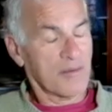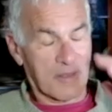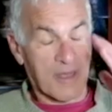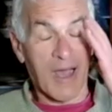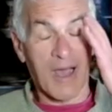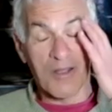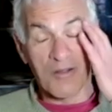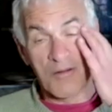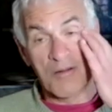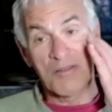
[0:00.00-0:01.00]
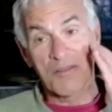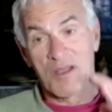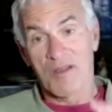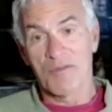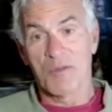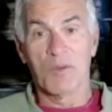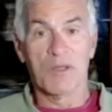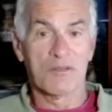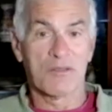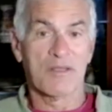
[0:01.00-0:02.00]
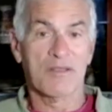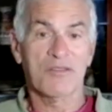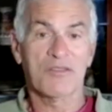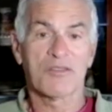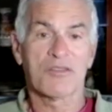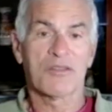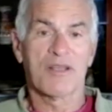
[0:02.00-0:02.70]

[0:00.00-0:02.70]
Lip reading: conquerors of the wilderness,